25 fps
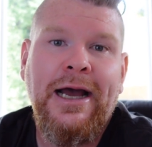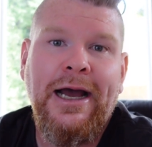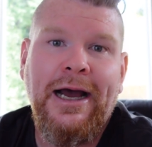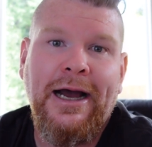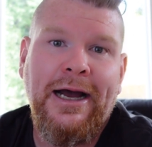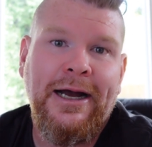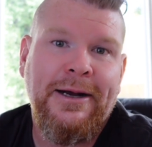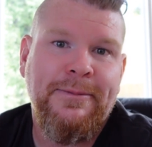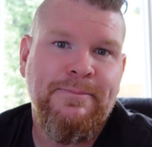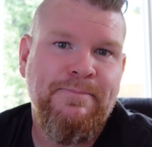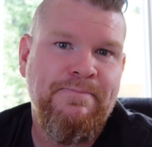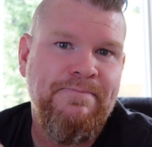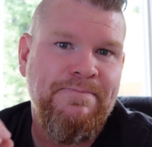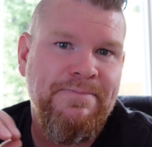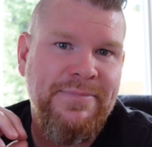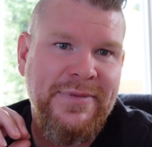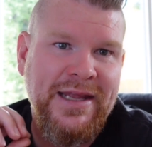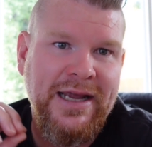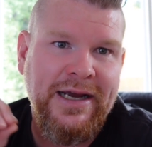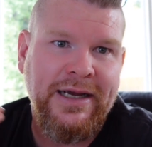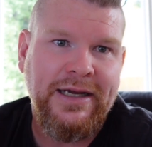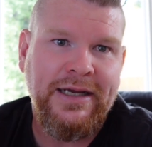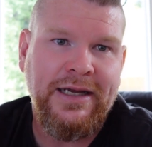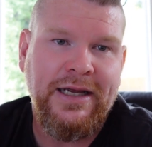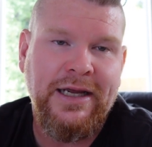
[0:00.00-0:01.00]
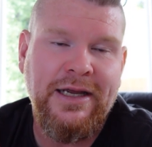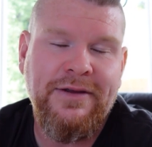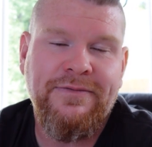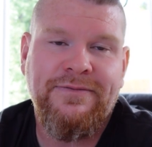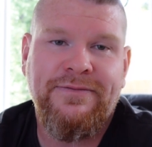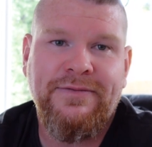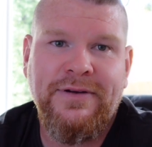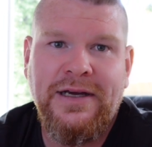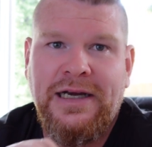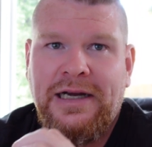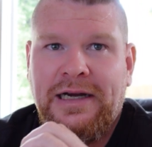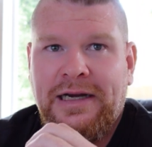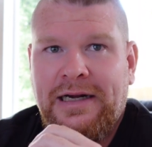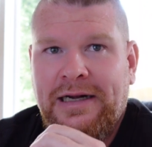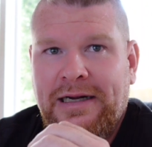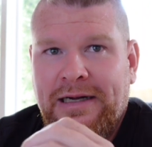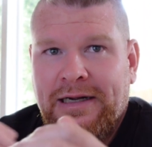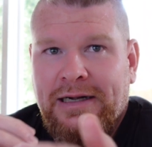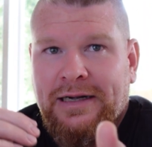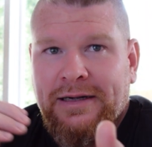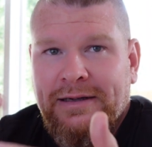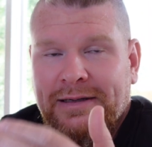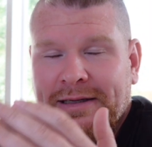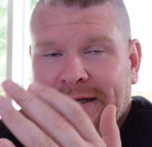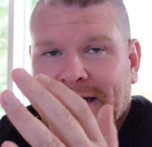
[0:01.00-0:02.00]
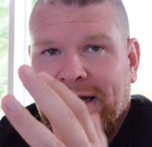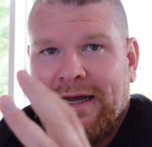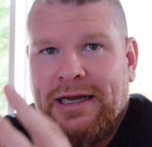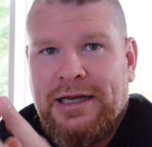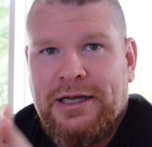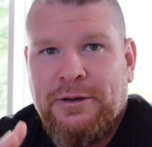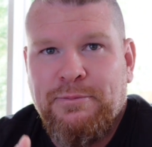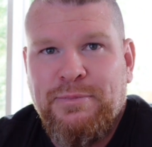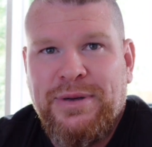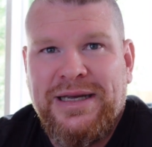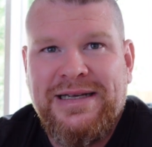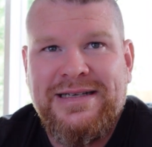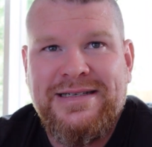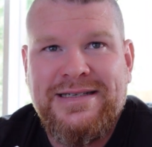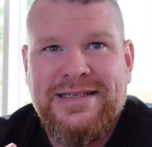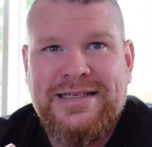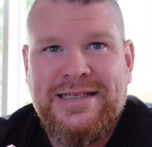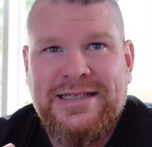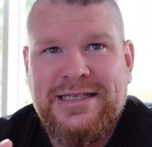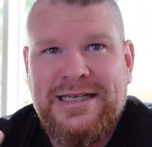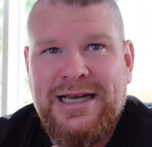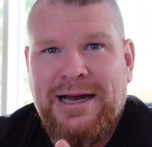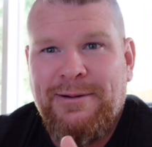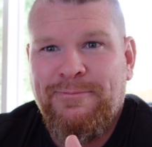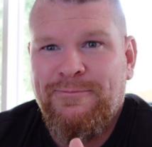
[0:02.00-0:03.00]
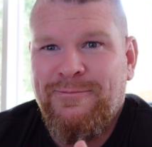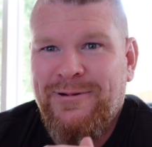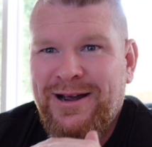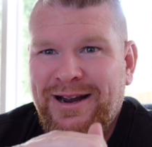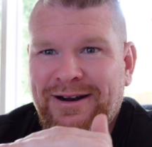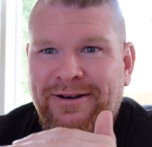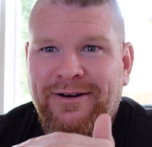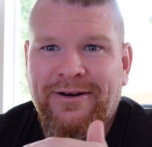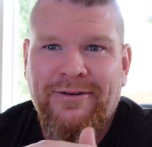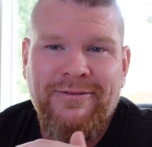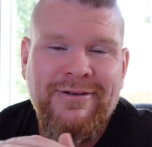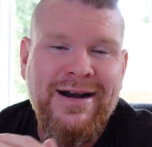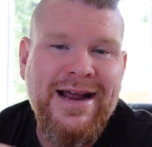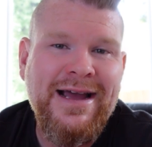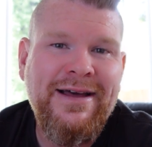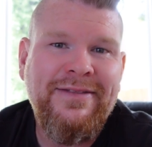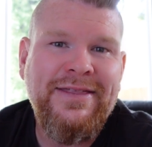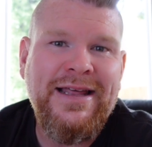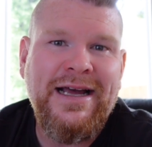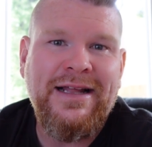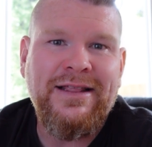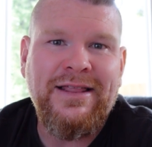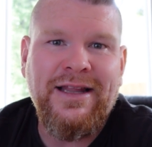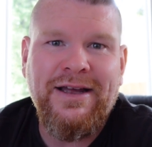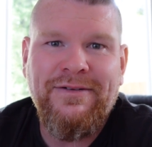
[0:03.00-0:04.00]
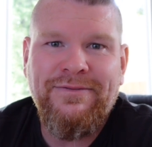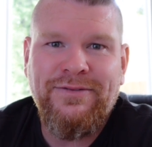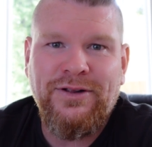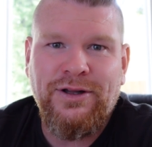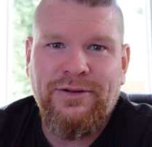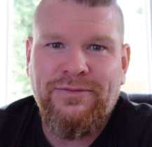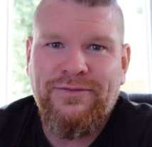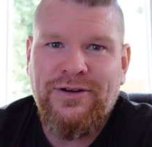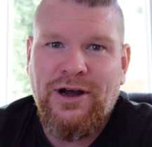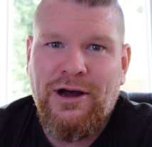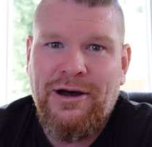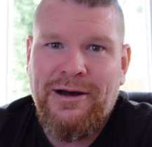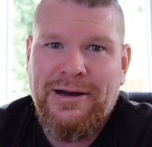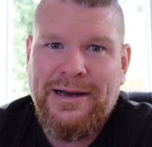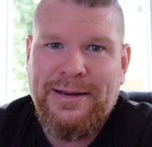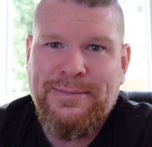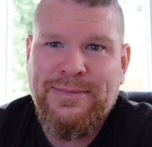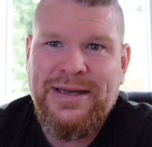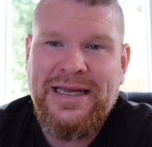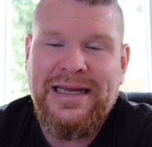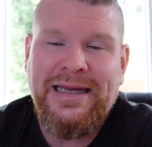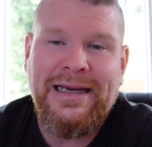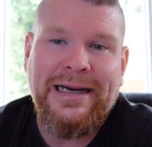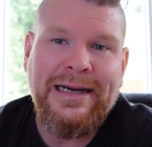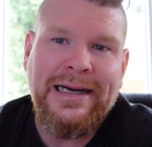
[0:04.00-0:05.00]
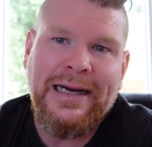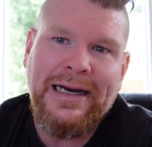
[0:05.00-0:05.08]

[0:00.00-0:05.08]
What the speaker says: If he can be somewhere around that level of Jaime,